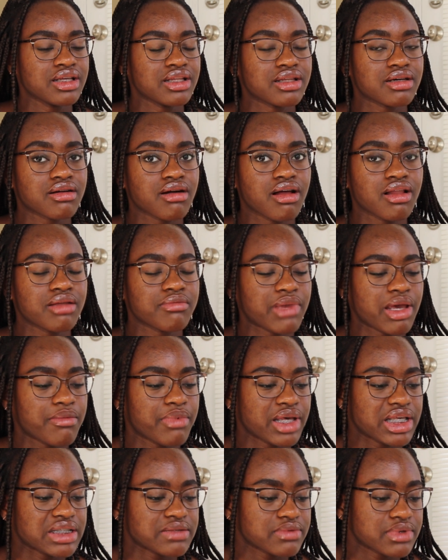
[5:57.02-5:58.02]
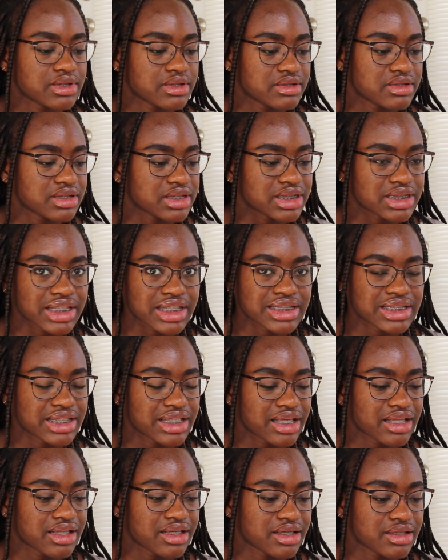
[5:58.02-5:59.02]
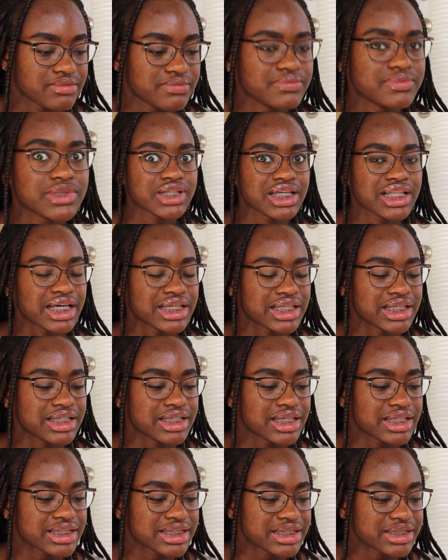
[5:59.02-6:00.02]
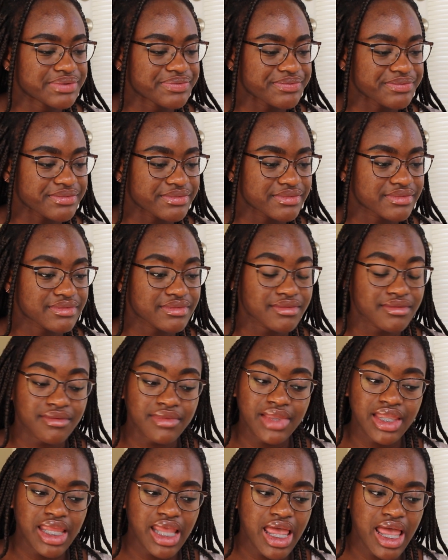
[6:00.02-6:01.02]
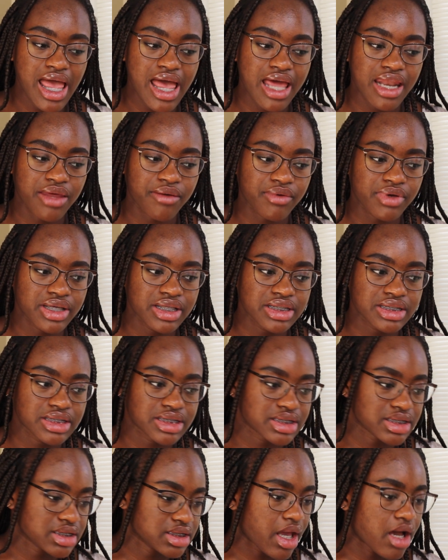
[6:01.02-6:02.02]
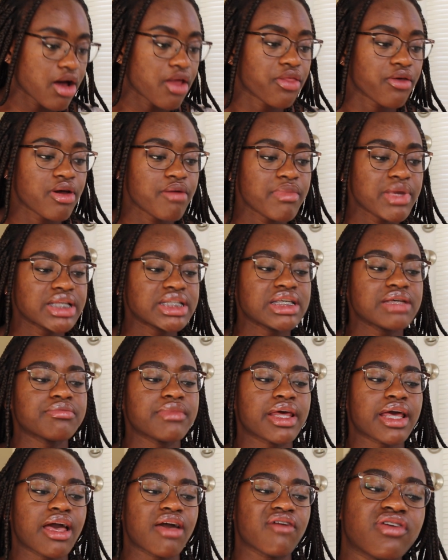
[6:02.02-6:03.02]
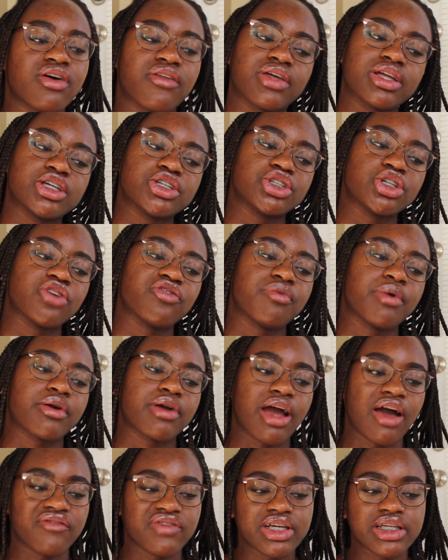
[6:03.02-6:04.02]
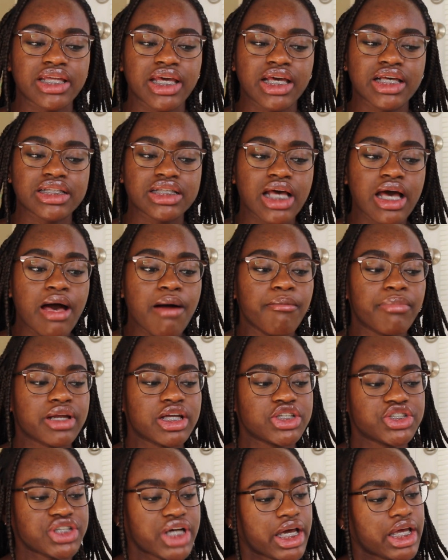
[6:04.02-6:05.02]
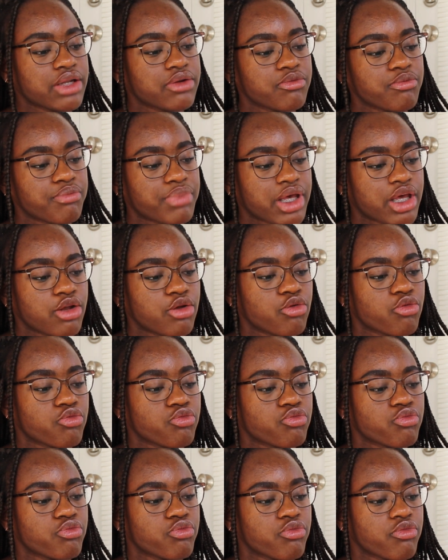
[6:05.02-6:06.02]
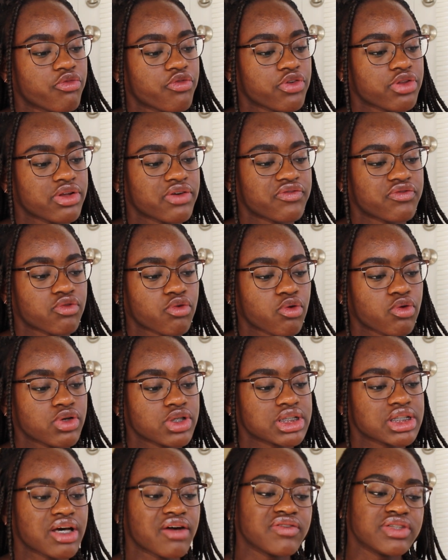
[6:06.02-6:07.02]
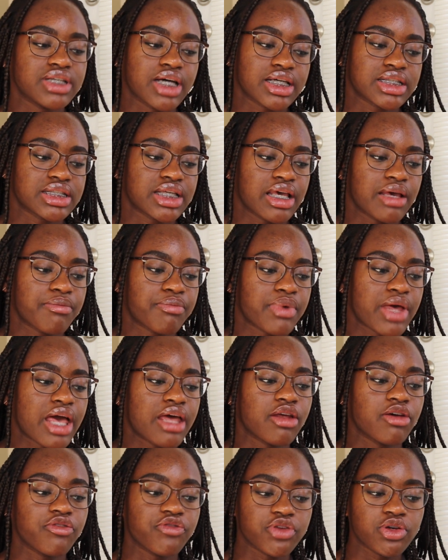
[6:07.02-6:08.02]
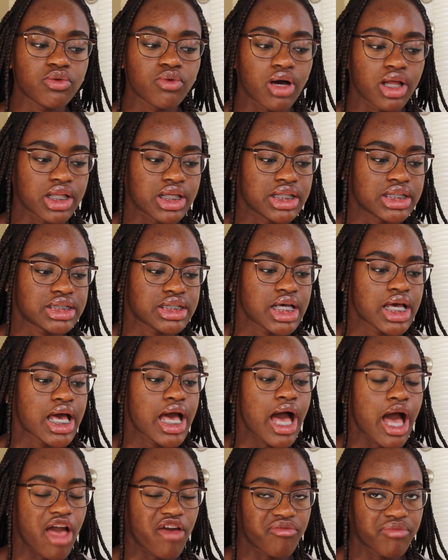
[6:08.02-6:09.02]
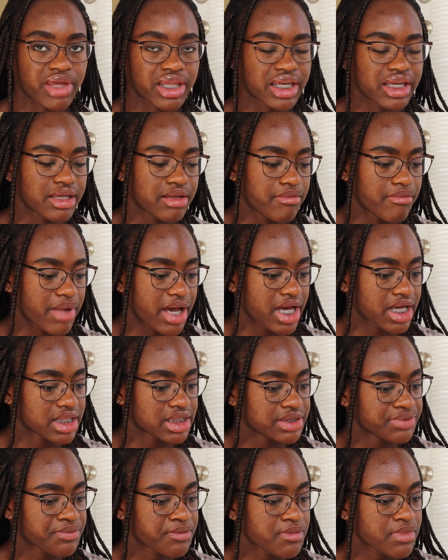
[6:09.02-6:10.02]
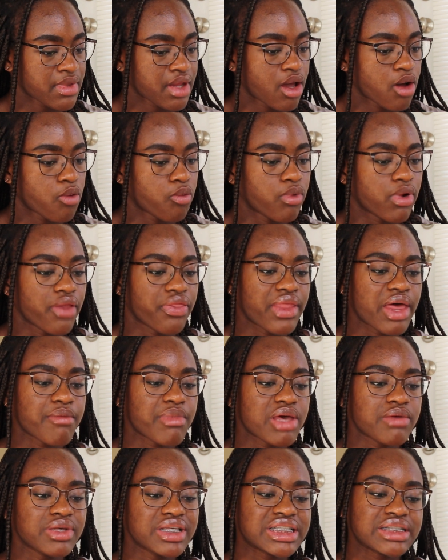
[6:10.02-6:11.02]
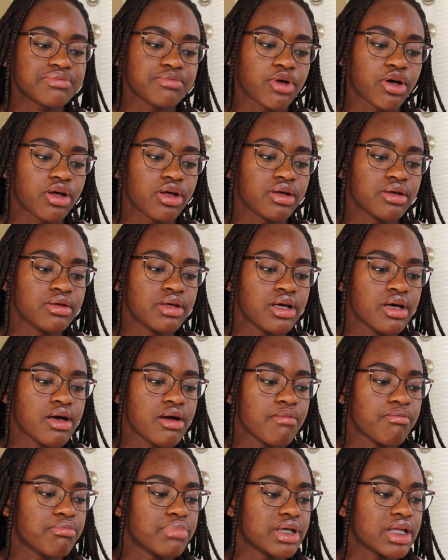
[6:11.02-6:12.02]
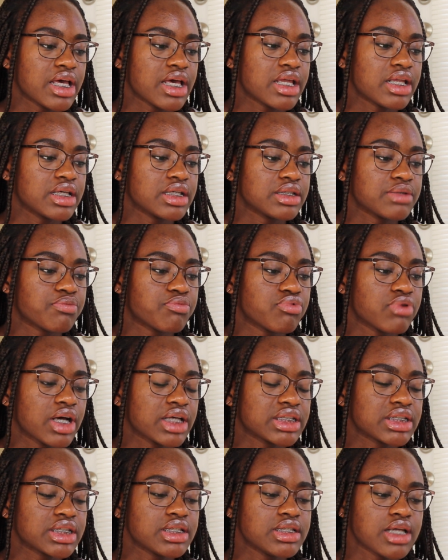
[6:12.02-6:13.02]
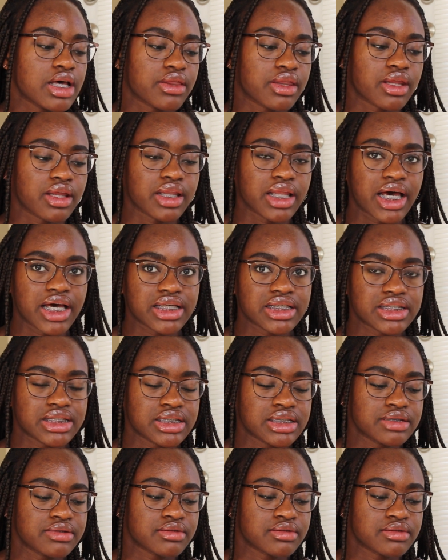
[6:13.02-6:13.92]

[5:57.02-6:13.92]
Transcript: They're all in my basement, just like sitting there, collecting dust. Anyways, although it may seem like nothing to show for my crafting days, but a giant bin full of rolls of duct tape and a few wallets, I've made an impact. One that may be small, but it is present nonetheless.